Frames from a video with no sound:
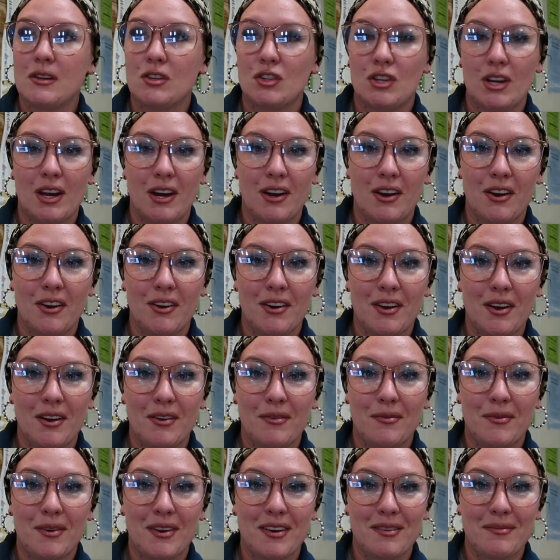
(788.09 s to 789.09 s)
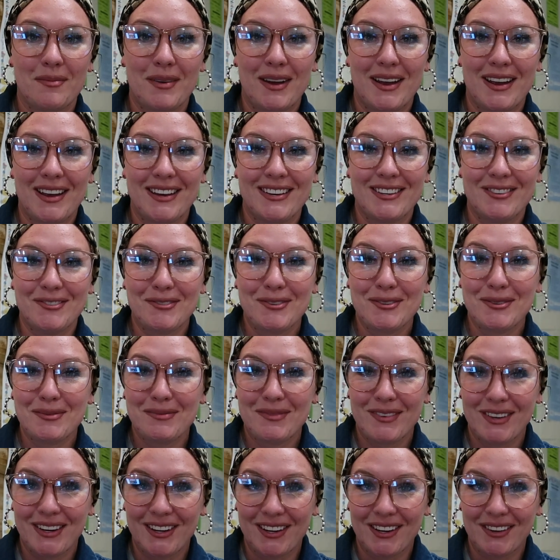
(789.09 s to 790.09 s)
shared one of my
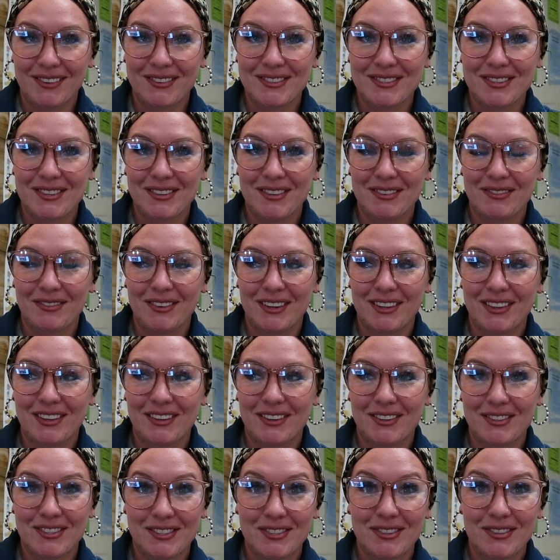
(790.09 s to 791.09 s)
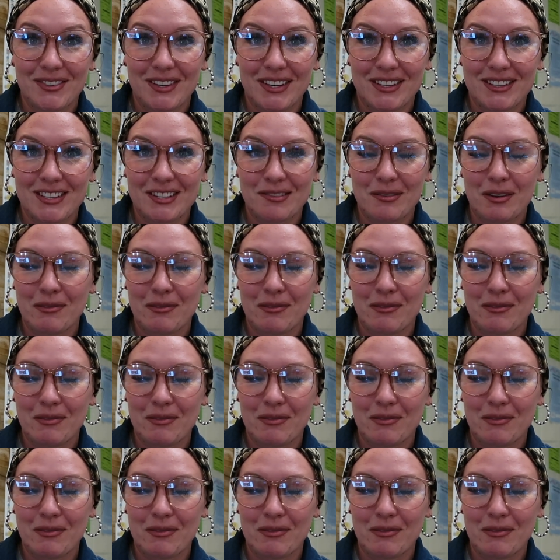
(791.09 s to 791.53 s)
YouTube videos with her students.